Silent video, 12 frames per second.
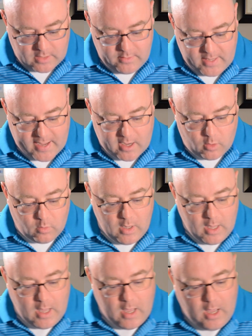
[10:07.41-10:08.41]
Now,
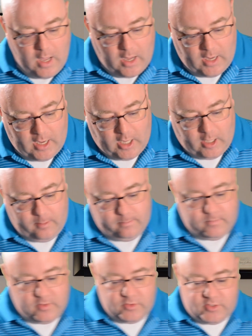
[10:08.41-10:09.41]

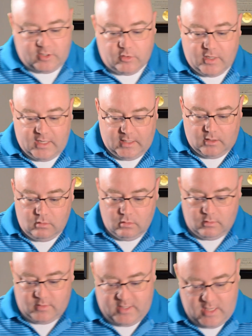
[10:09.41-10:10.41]
during
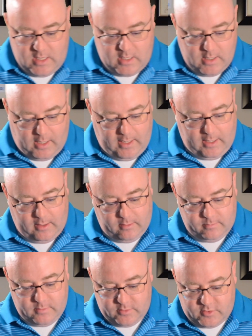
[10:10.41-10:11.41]
the
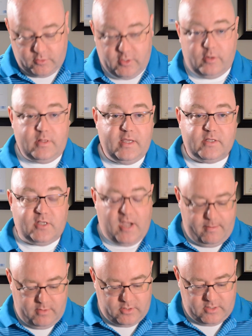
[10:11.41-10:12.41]

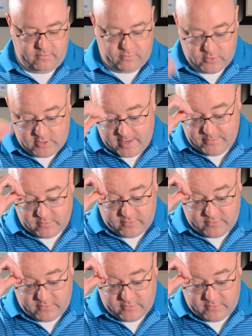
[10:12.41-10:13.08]
assignment, the different types of